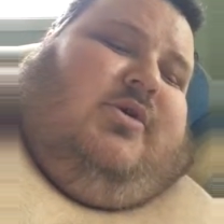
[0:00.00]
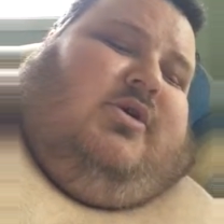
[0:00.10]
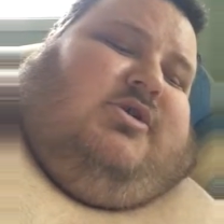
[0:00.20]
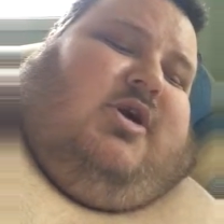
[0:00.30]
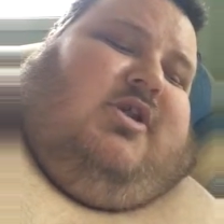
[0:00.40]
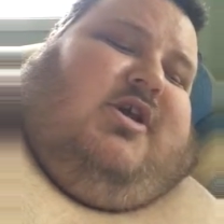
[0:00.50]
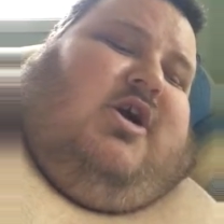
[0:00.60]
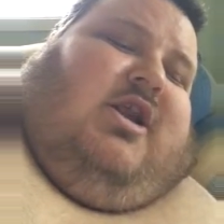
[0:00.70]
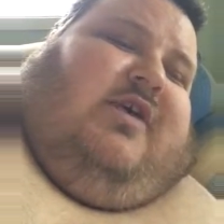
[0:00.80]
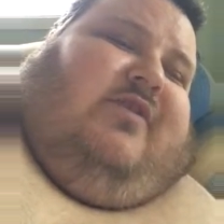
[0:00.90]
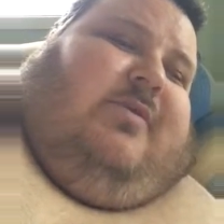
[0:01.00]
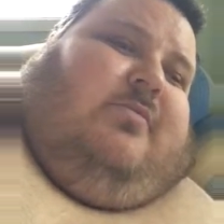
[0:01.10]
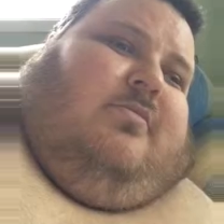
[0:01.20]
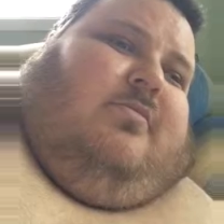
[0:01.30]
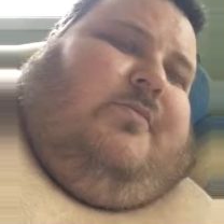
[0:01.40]
Because I think I love
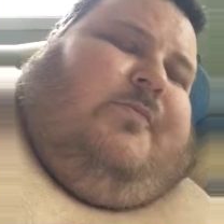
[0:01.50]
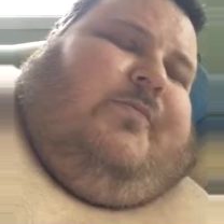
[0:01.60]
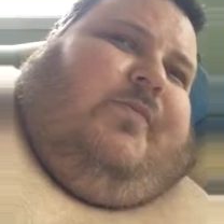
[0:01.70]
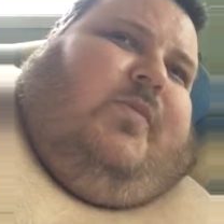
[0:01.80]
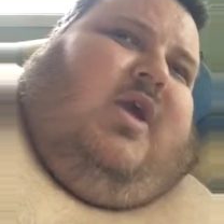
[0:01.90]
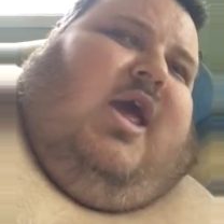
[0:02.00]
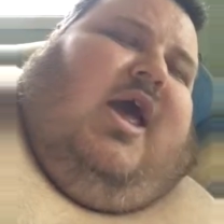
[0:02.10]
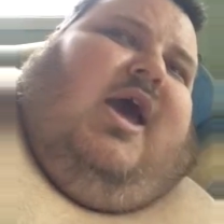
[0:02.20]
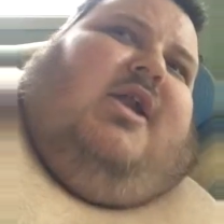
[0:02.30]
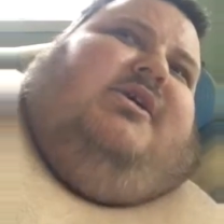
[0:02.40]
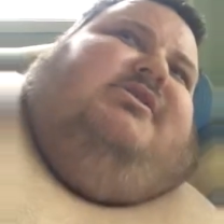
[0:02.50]
him. And